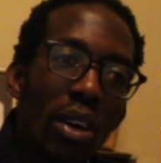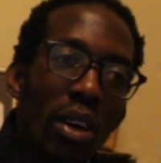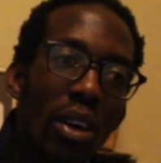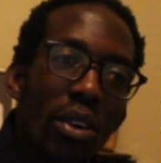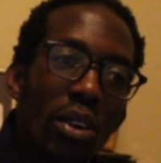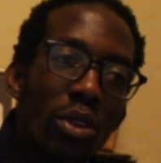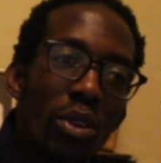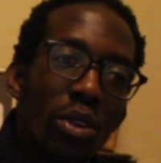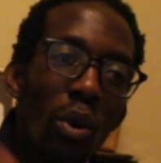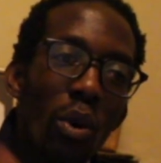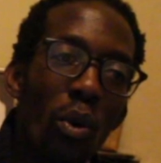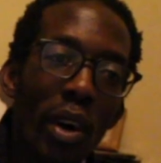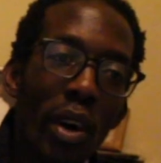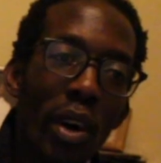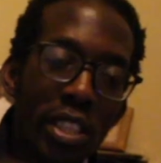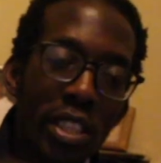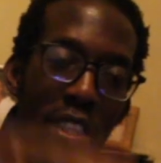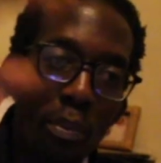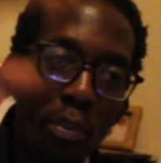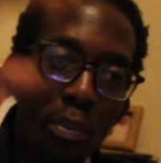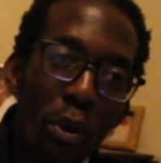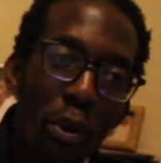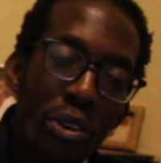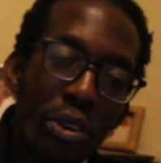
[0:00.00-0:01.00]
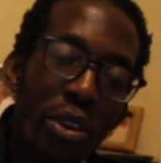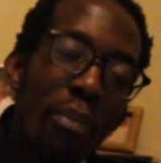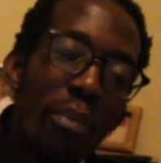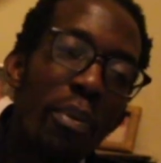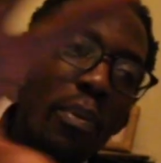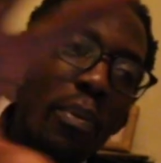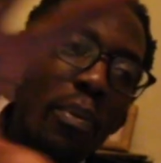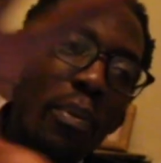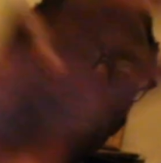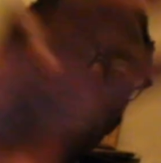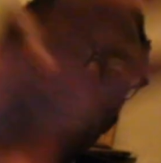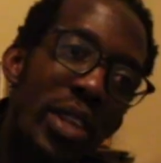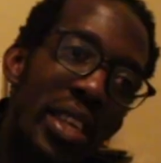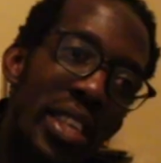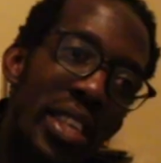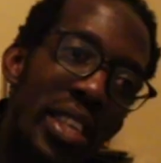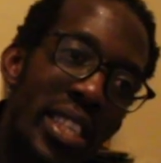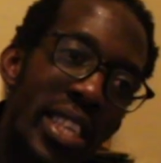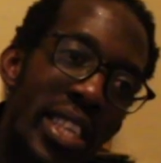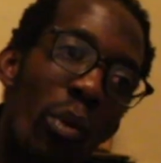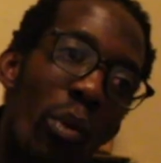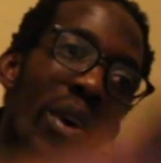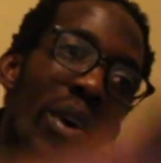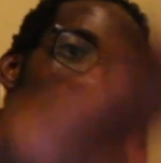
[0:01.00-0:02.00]
So what's important, people need to
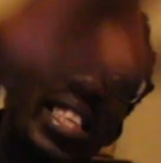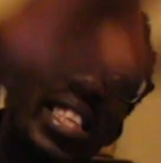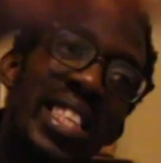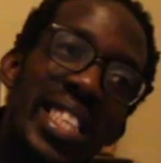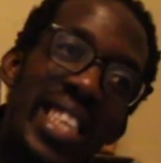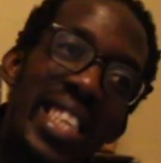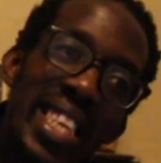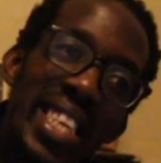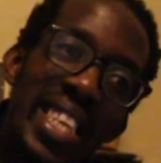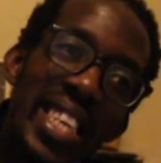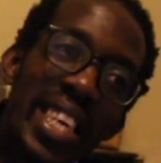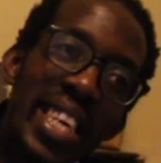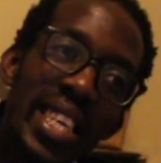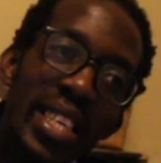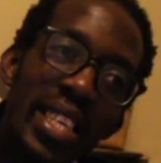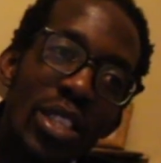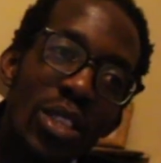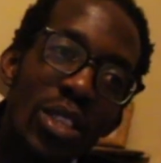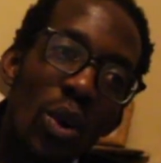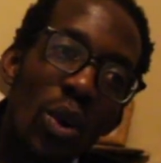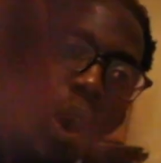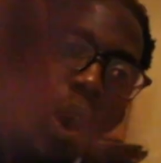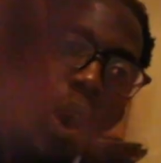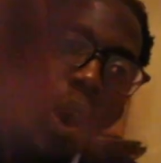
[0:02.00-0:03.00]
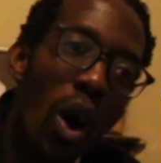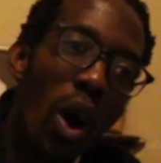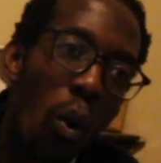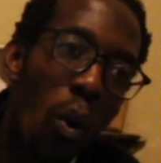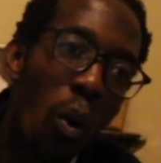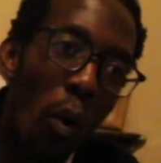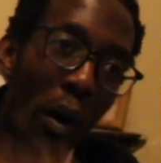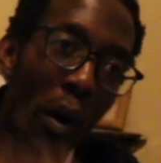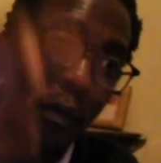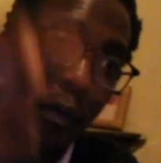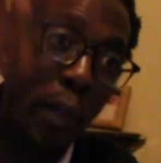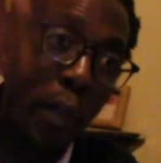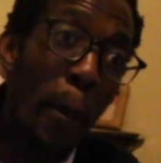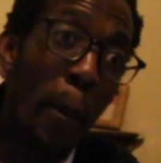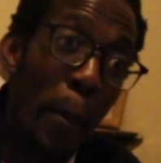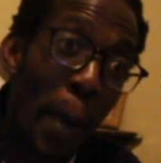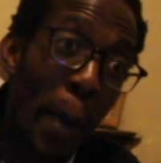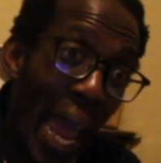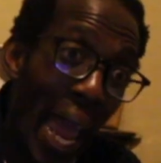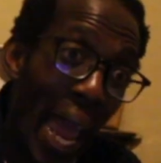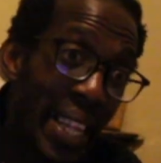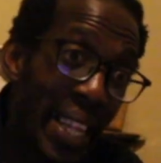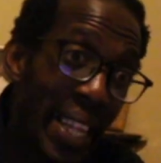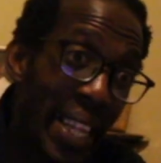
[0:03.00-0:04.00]
understand what sin is, what the
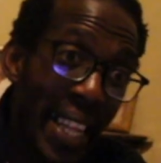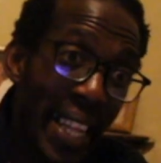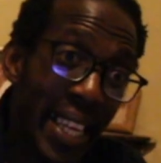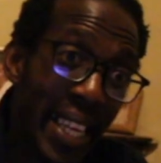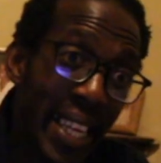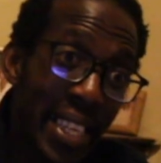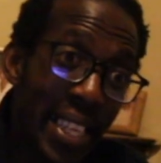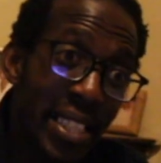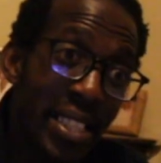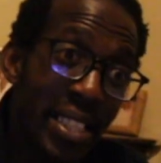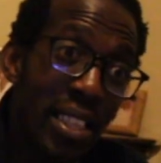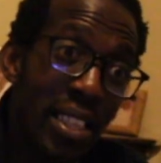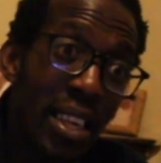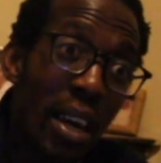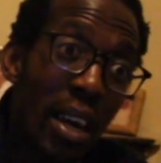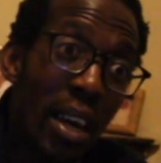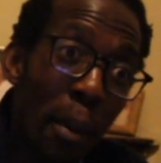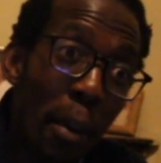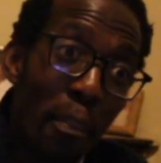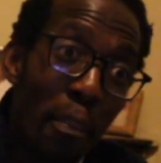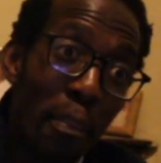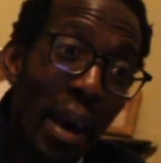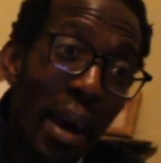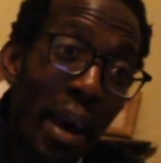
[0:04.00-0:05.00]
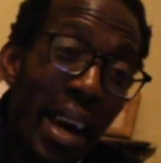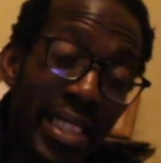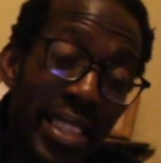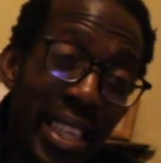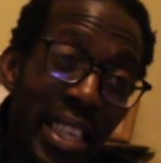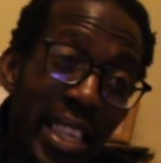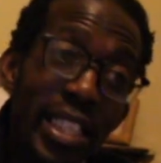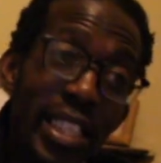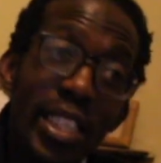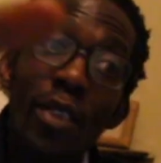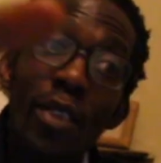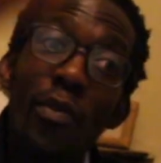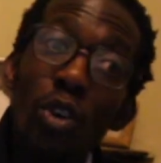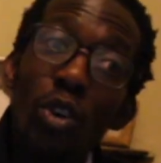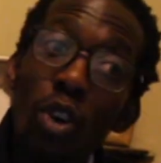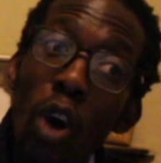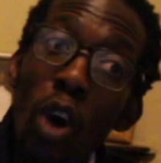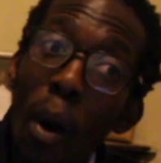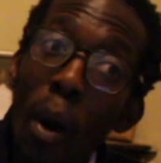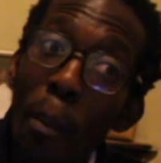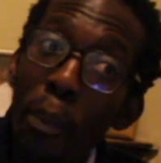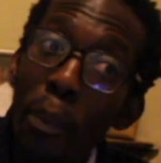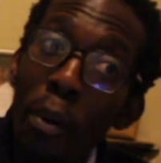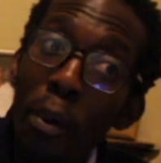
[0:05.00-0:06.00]
bad thing is. Bad things, if you
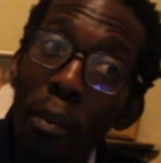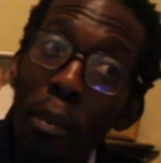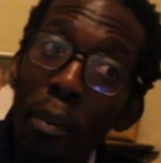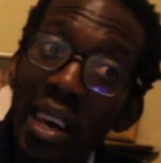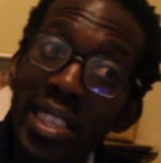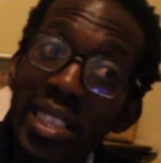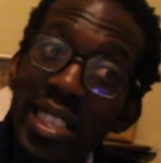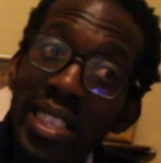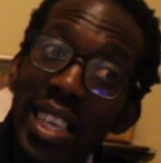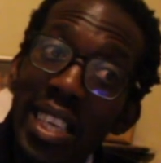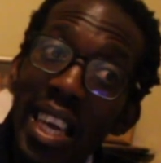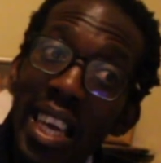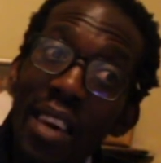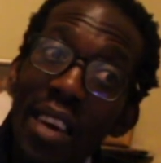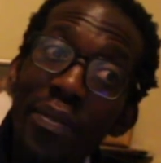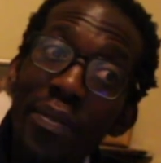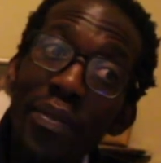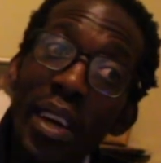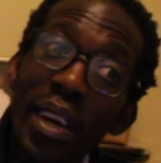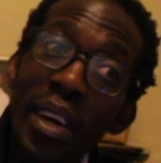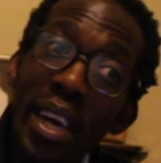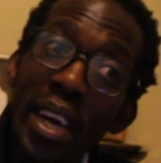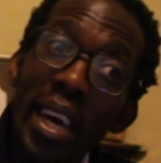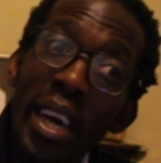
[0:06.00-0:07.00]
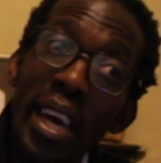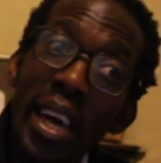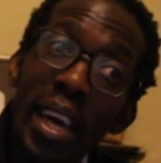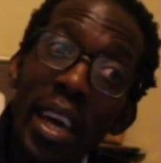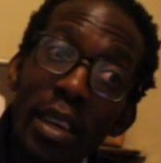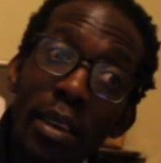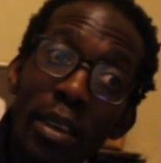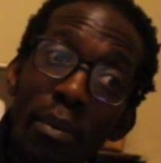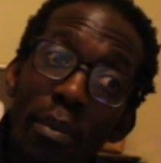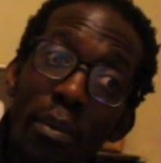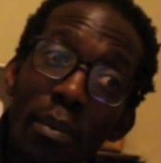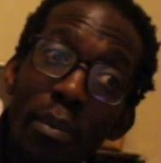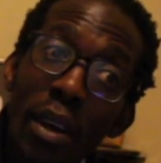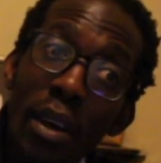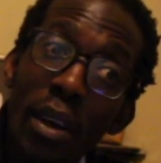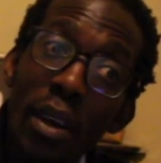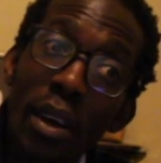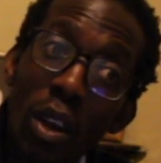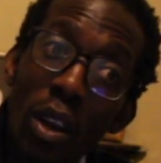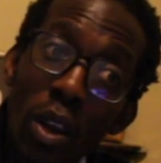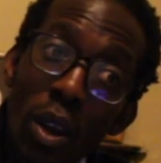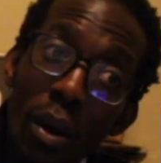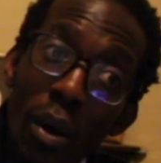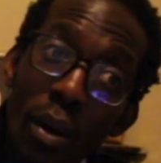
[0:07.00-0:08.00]
compromise life and
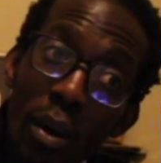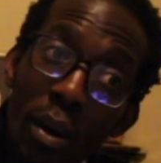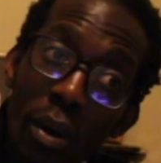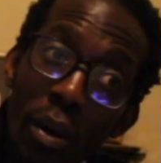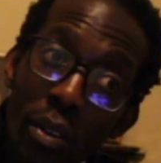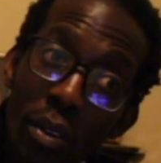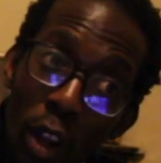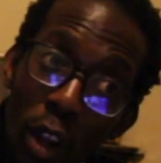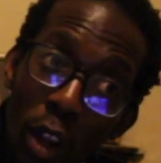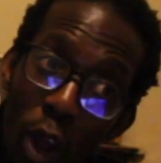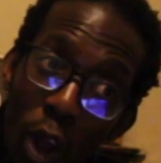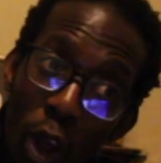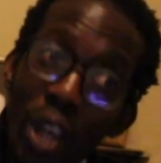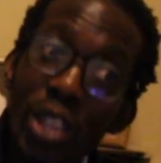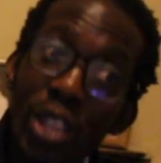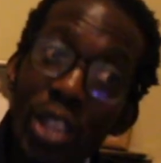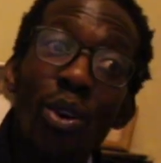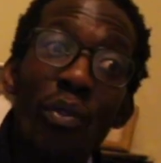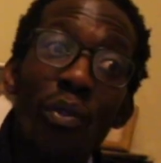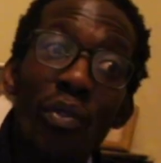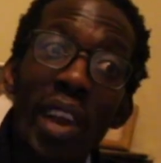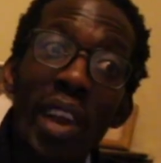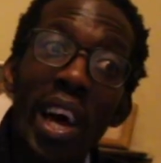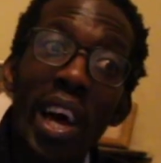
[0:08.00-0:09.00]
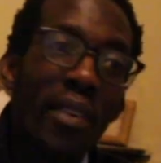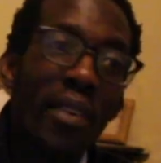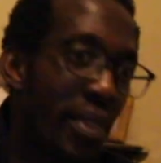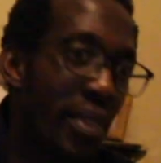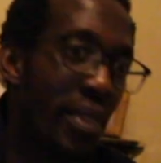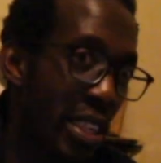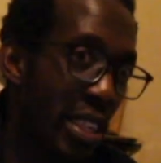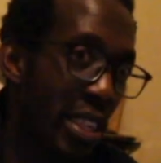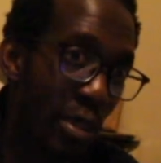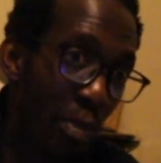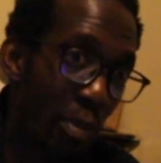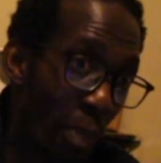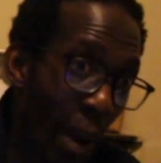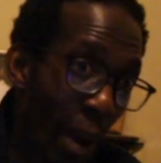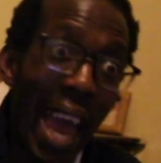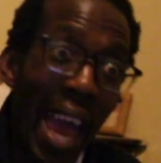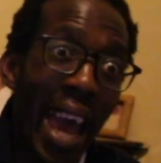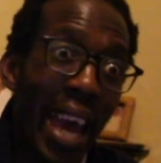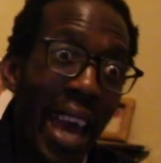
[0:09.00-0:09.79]
the loss of life, it's bad.